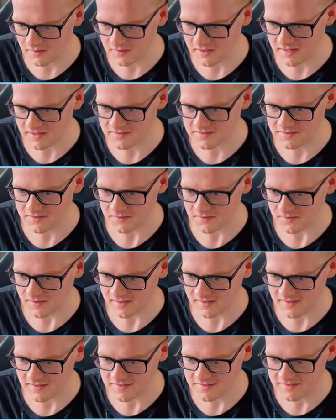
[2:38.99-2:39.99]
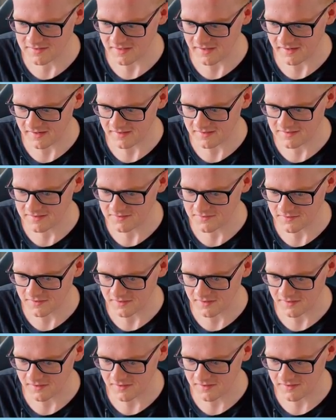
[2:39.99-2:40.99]
Okay, so I guess like it's
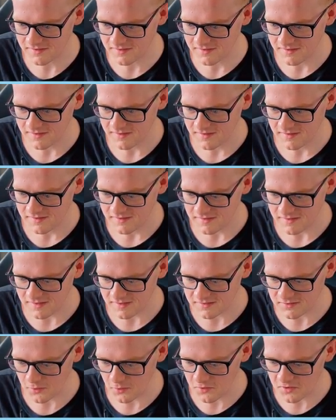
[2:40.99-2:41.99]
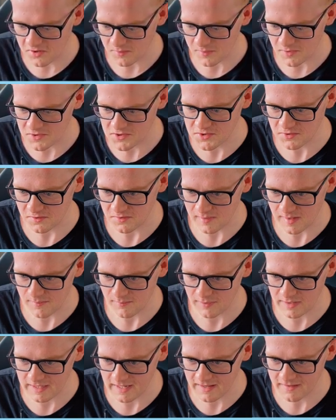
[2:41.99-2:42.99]
for a Dole commercial about
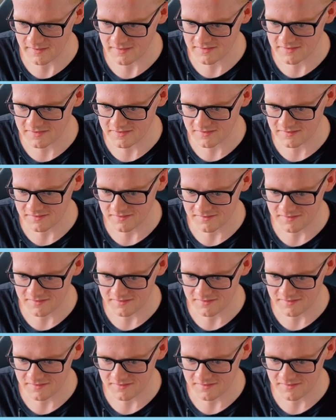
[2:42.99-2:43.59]
bananas.